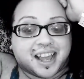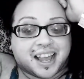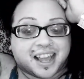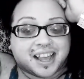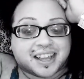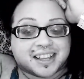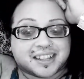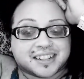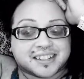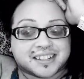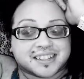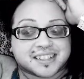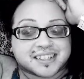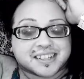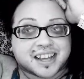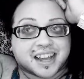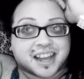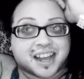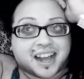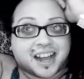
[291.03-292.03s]
and
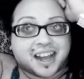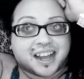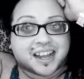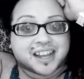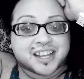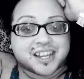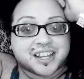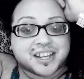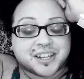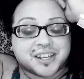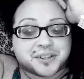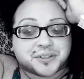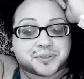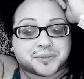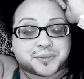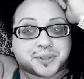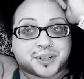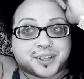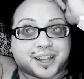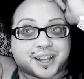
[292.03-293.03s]
I
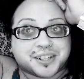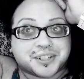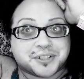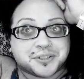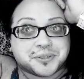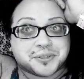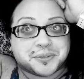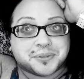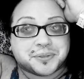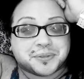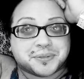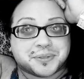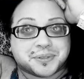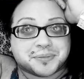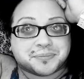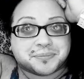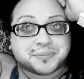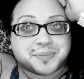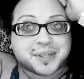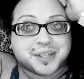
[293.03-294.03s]
would like
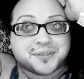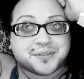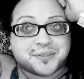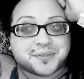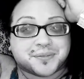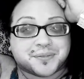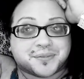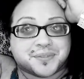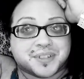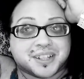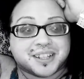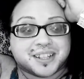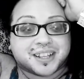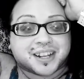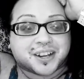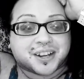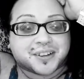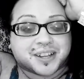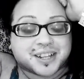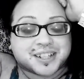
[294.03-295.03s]
to be,
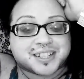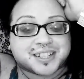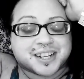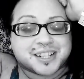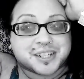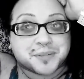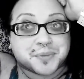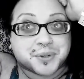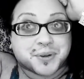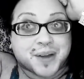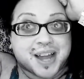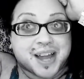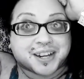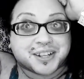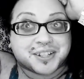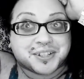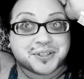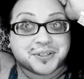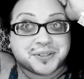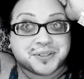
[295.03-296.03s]
you know, extend some
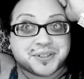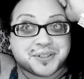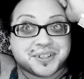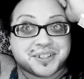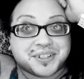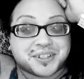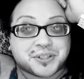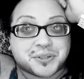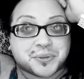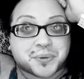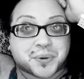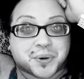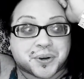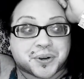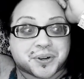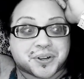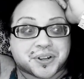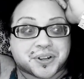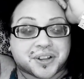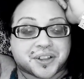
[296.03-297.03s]
gratitude
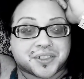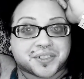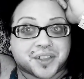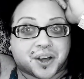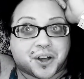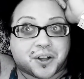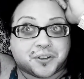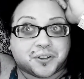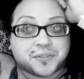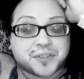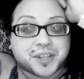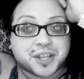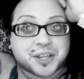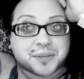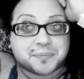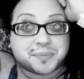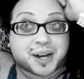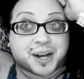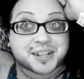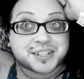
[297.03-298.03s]
toward all
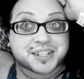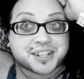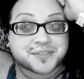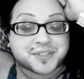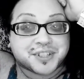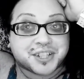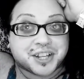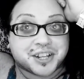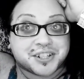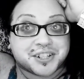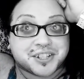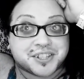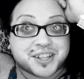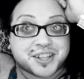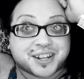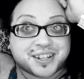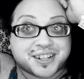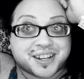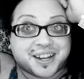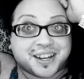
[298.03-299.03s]
the positive attention
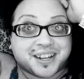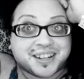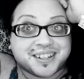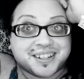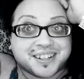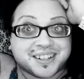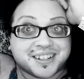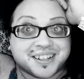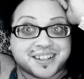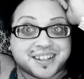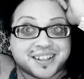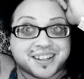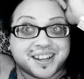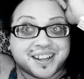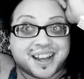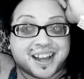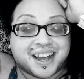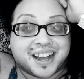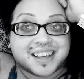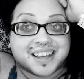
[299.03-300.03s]
that got.
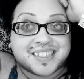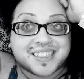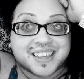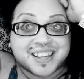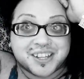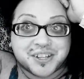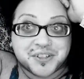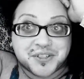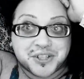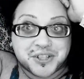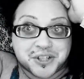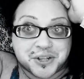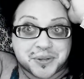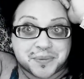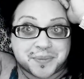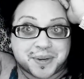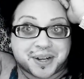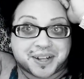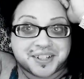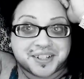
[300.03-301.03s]
I thank you so
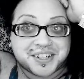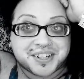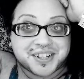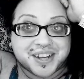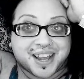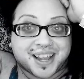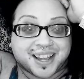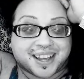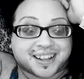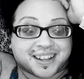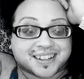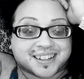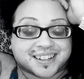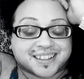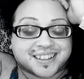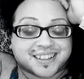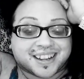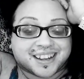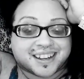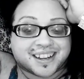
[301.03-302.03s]
much,
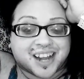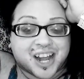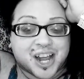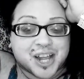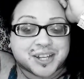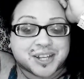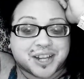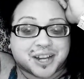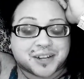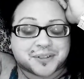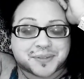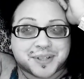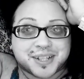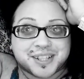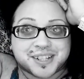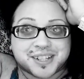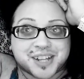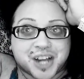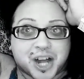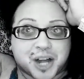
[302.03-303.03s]
and like I, I
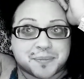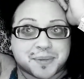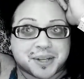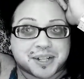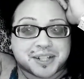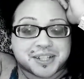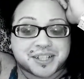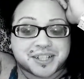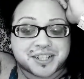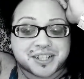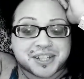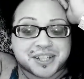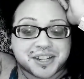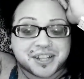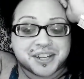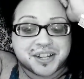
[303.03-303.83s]
read the comments.